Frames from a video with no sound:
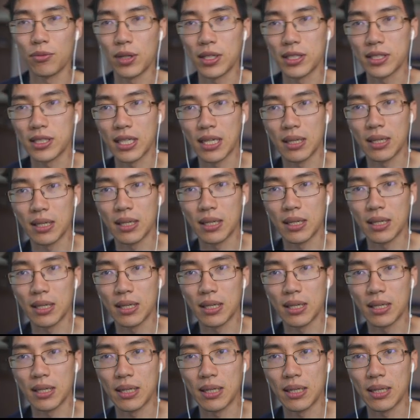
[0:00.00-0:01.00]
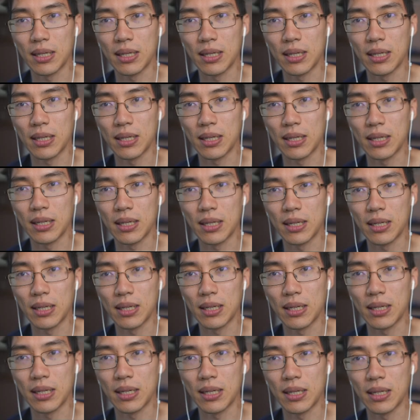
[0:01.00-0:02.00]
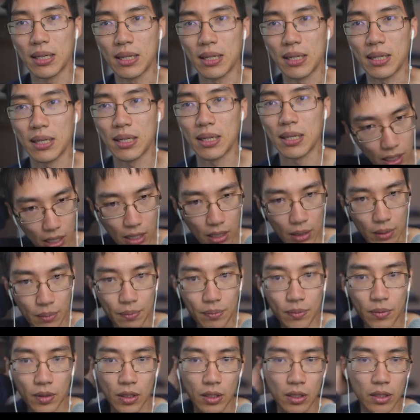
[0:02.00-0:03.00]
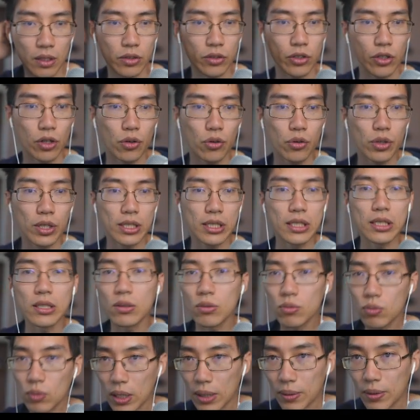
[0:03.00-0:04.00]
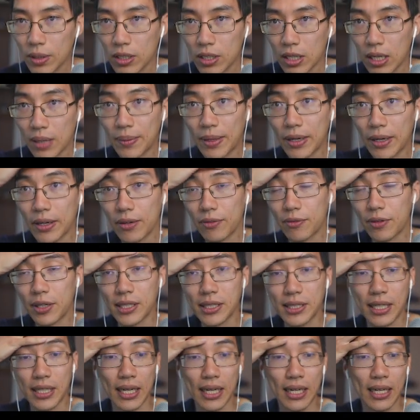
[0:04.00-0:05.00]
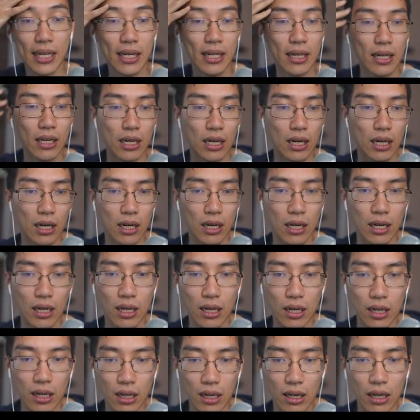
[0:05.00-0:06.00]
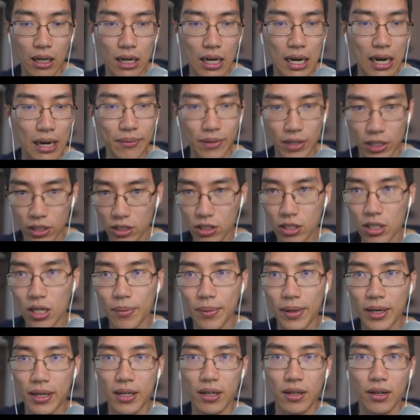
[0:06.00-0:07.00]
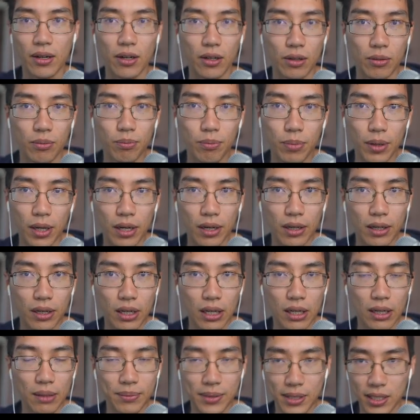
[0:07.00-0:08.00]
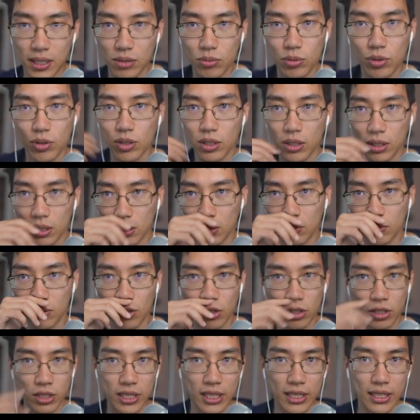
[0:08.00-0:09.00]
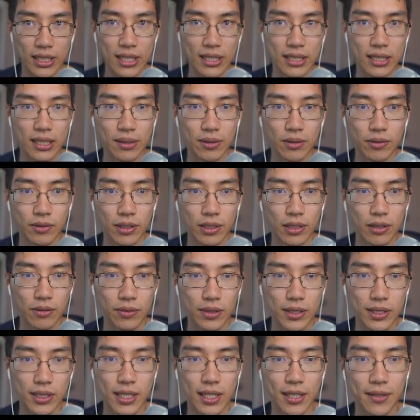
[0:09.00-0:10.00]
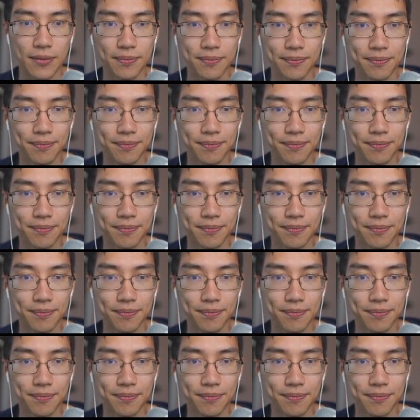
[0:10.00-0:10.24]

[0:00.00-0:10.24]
Wednesday before we move into STM. So this is what I'm going to talk about on Wednesday. I'm not going to talk about it at all, but because we're gonna dedicate time to it on Wednesday.